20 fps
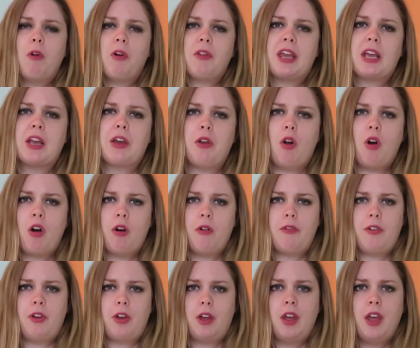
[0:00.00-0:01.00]
what they can
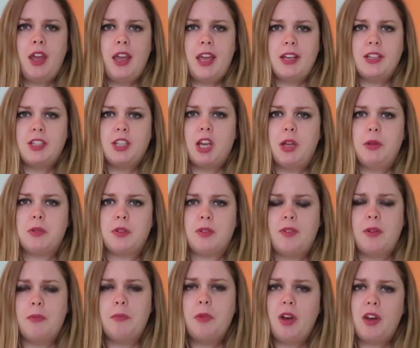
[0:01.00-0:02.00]
offer in terms
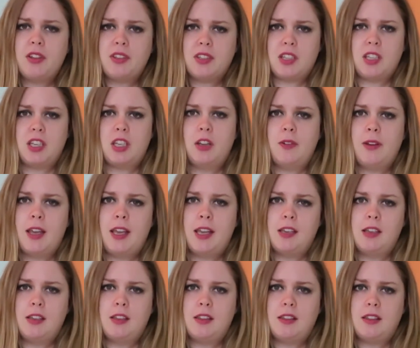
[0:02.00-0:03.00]
of immersing you
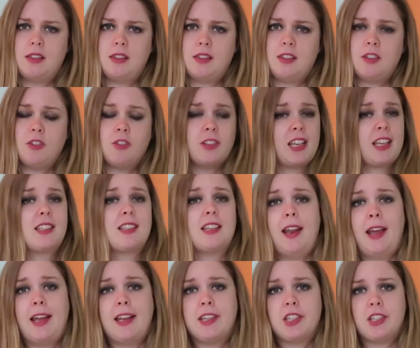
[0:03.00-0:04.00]
in your
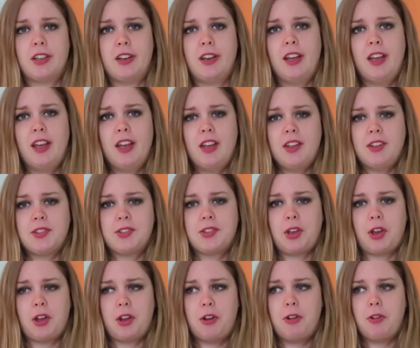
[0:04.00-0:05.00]
destination.
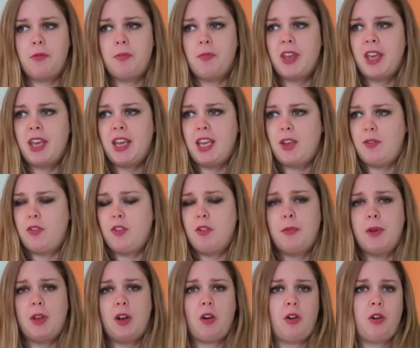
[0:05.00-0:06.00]
So if
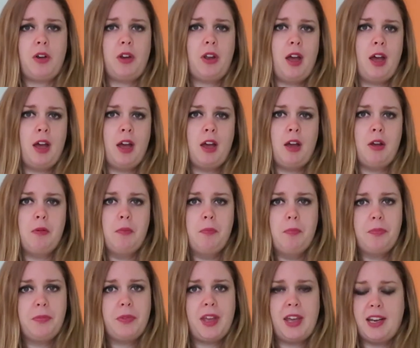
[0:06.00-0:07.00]
you've been on
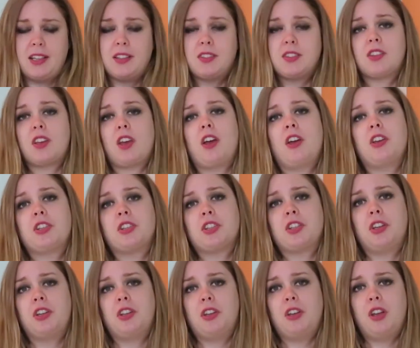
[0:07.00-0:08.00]
an
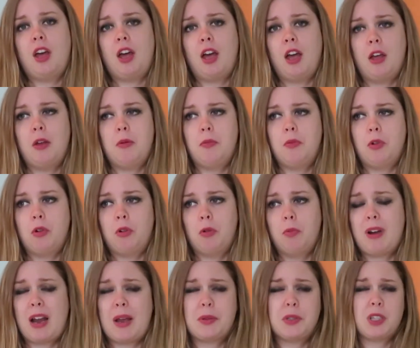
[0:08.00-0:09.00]
excursion, or
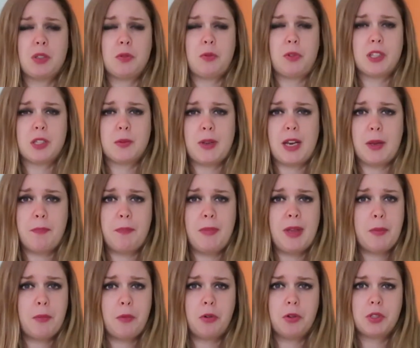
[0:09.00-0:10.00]
perhaps just want to spend a
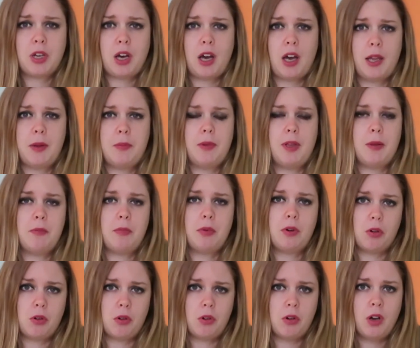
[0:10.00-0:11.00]
bit more time in
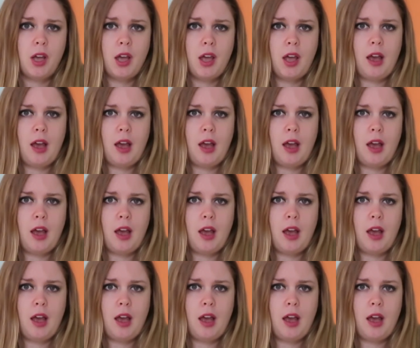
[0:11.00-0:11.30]
port,